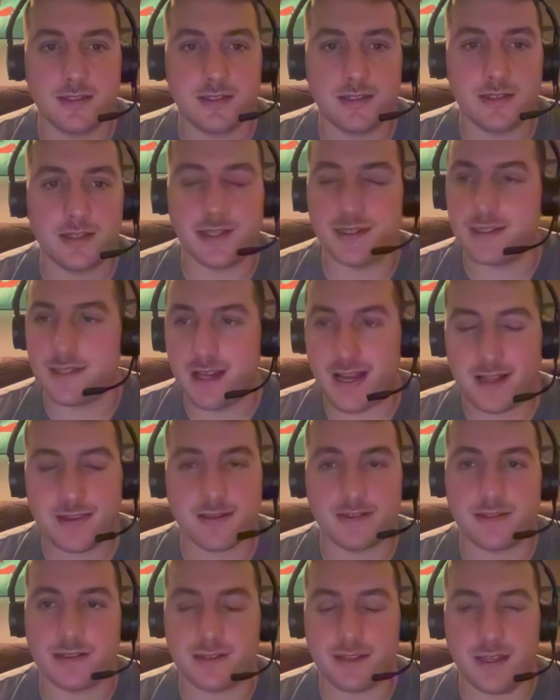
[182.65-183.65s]
He's not
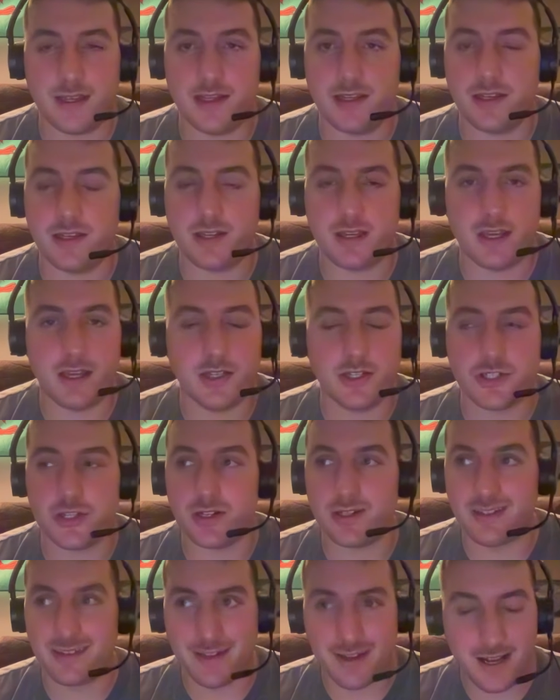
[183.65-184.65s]
the he, he
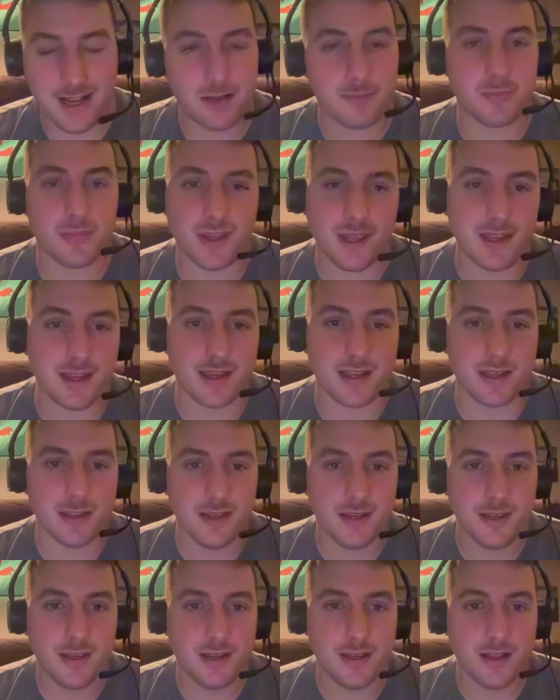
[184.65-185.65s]
should not be
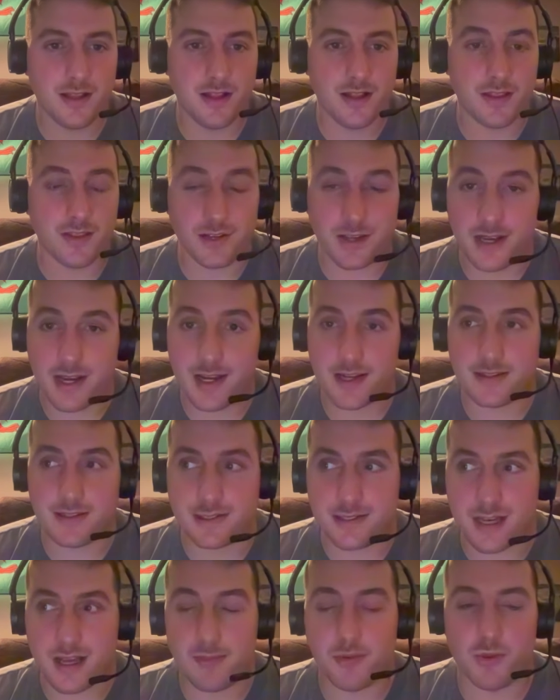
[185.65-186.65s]
the guy at the
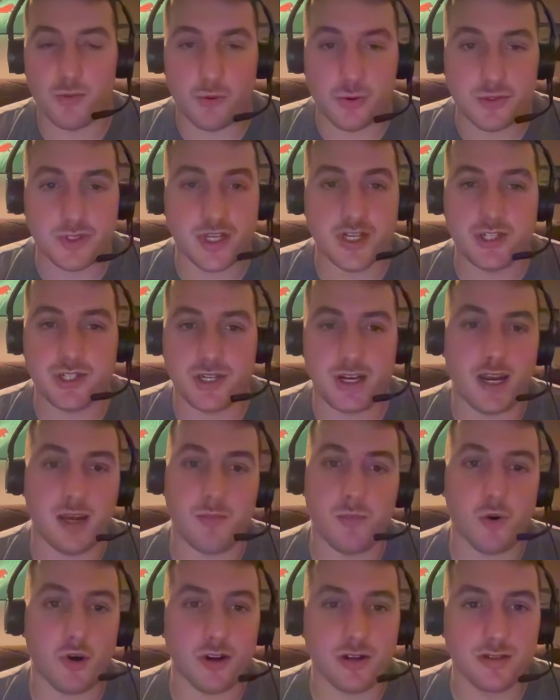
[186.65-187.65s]
top of the rotation
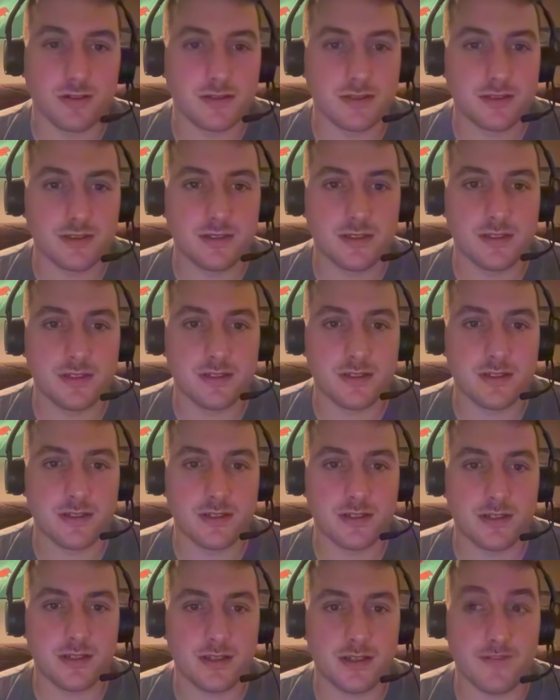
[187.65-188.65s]
anymore.
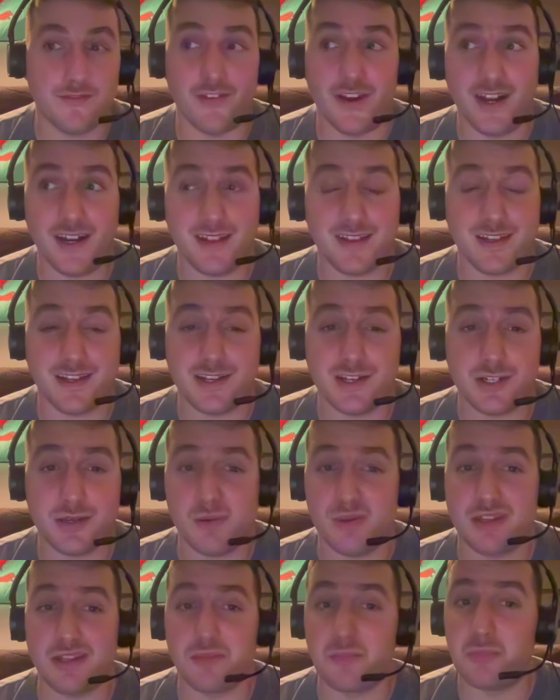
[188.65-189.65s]
If anything, he
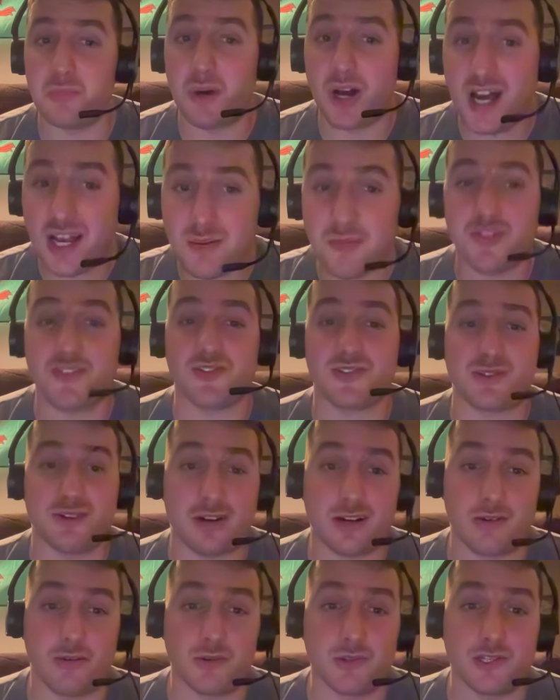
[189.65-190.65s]
should be at the bottom of the
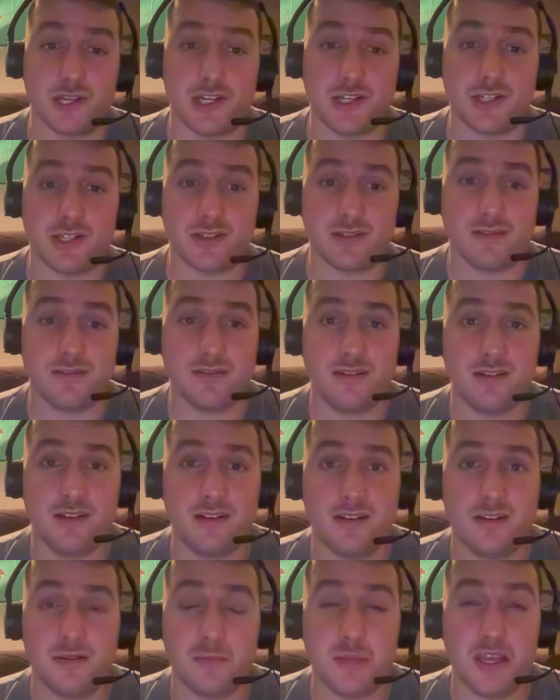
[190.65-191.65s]
starting rotation,
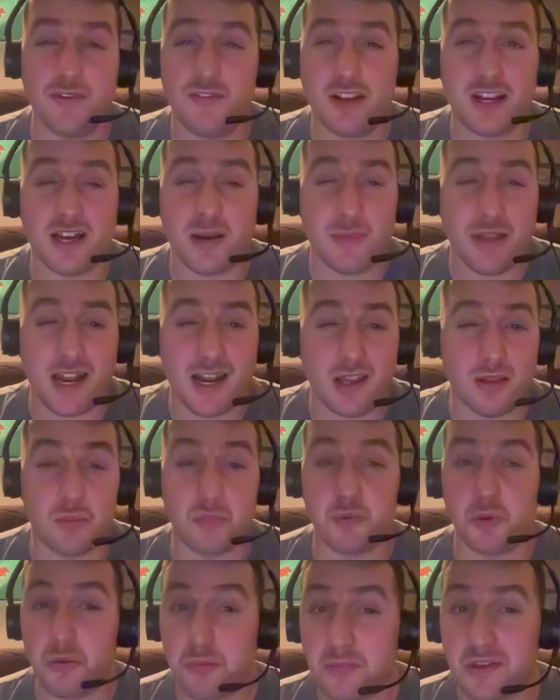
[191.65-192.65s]
even coming out of the
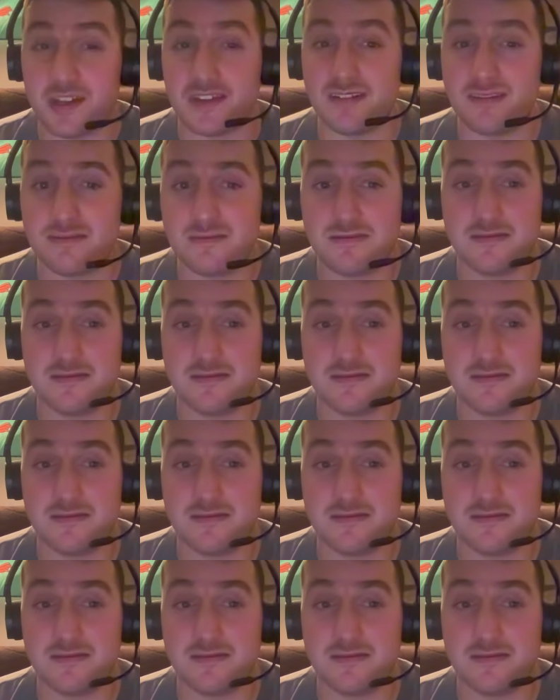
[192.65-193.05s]
bullpen